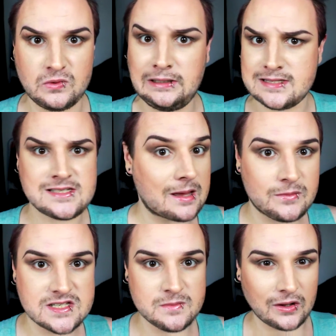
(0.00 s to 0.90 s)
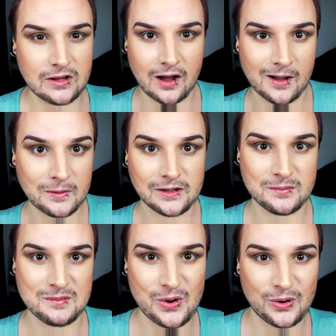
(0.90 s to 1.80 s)
really step this smoky eye up a
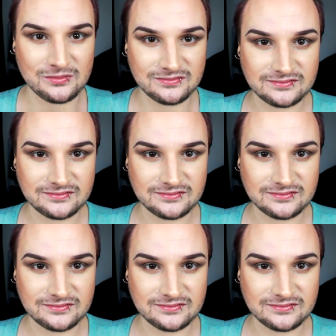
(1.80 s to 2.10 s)
little bit more.